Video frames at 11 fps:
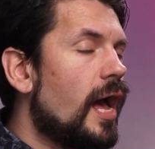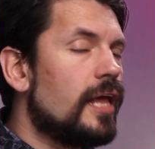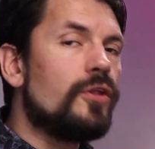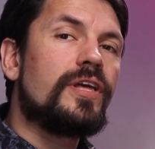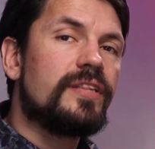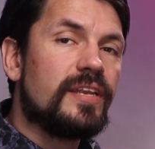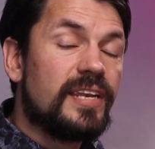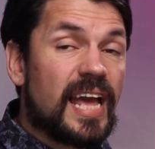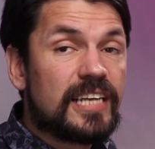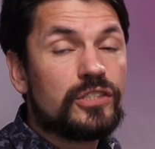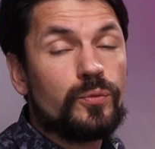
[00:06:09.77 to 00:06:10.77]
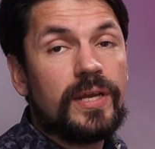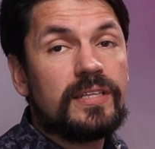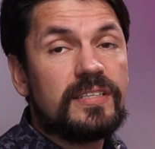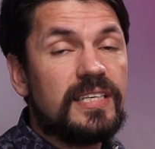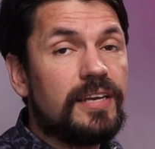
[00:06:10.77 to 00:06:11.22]
I look in the next
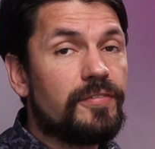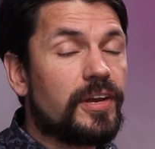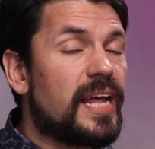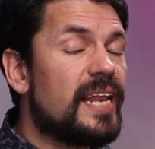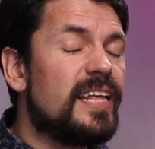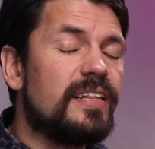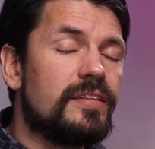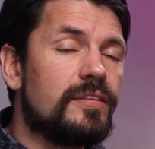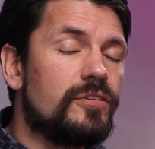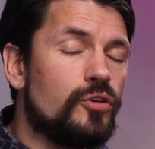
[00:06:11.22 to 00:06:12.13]
week to see if I got any